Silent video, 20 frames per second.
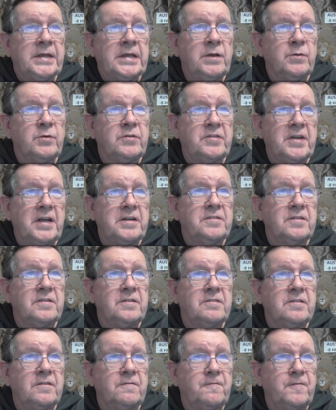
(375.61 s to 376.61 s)
He was
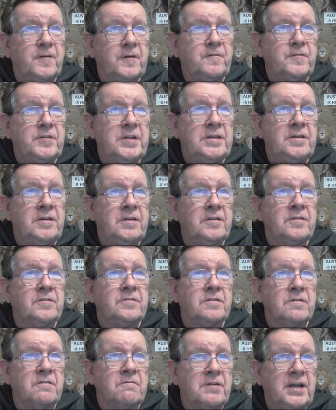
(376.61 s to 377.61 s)
sentenced to 15 years
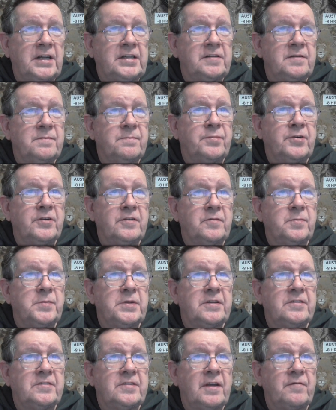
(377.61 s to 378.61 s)
direct
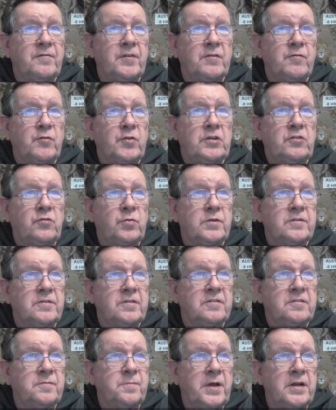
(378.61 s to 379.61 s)
imprisonment, 7 of which were
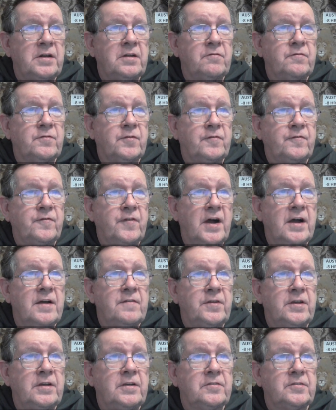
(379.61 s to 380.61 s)
suspended for
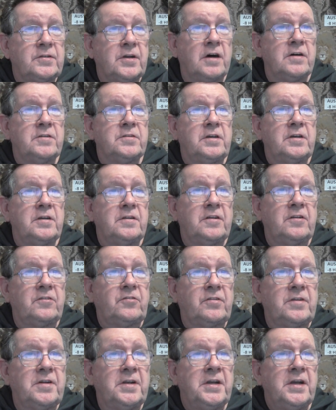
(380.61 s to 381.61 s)
5 years, on
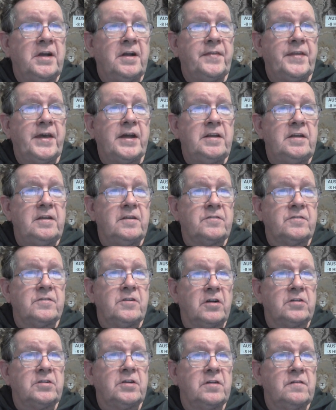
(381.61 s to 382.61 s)
condition that he is
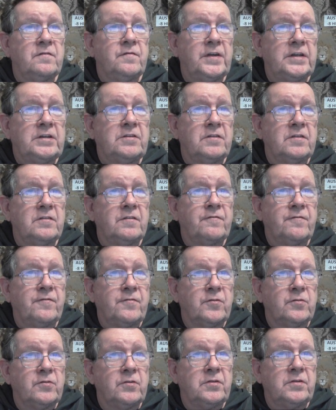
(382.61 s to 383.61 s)
not convicted of
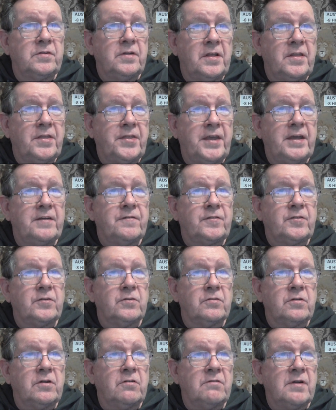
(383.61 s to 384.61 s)
fraud, theft,
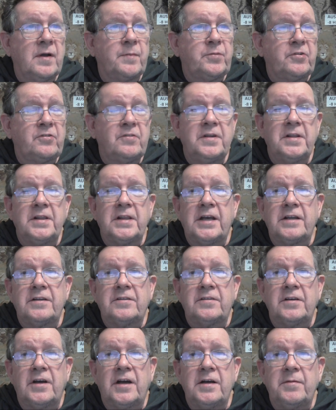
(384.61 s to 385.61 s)
or corruption in
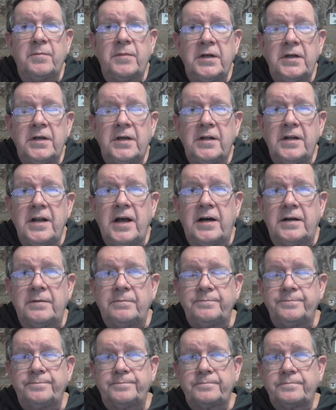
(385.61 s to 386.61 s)
that time.
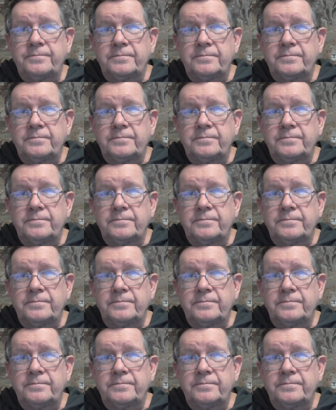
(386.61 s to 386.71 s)
Now,